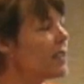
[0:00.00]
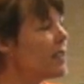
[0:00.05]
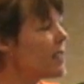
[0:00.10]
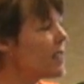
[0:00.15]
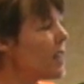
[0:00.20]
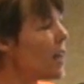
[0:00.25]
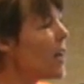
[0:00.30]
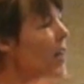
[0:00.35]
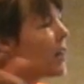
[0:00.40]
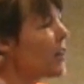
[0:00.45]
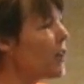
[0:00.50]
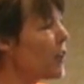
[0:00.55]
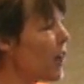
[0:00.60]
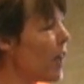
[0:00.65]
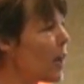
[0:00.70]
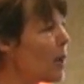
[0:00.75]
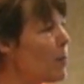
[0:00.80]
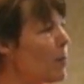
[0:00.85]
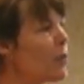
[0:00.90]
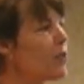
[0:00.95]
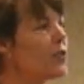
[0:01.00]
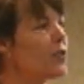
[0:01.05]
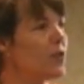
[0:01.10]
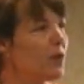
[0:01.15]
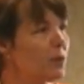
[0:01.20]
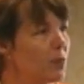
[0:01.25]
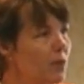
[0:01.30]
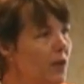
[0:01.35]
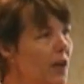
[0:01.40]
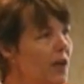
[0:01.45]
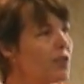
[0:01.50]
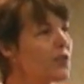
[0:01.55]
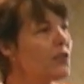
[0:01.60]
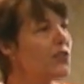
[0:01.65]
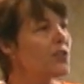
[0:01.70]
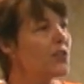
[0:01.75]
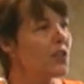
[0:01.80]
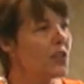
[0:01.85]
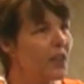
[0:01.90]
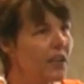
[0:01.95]
It's not our neighbors and our
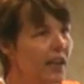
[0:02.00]
brothers and our